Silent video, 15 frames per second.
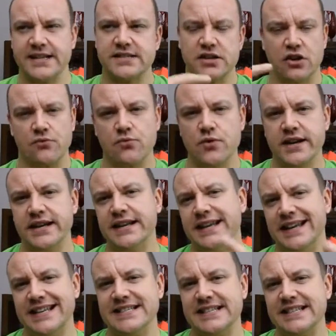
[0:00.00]
So running
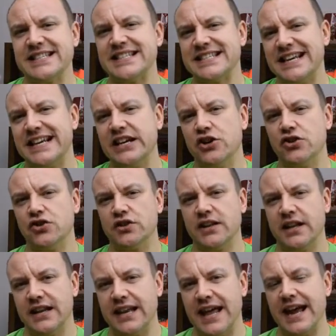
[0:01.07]
is a single
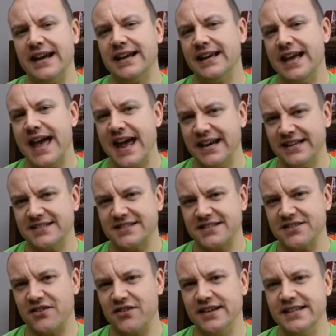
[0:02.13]
leg
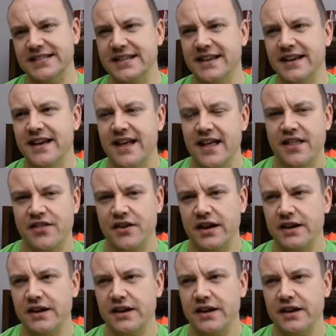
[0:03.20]
exercise that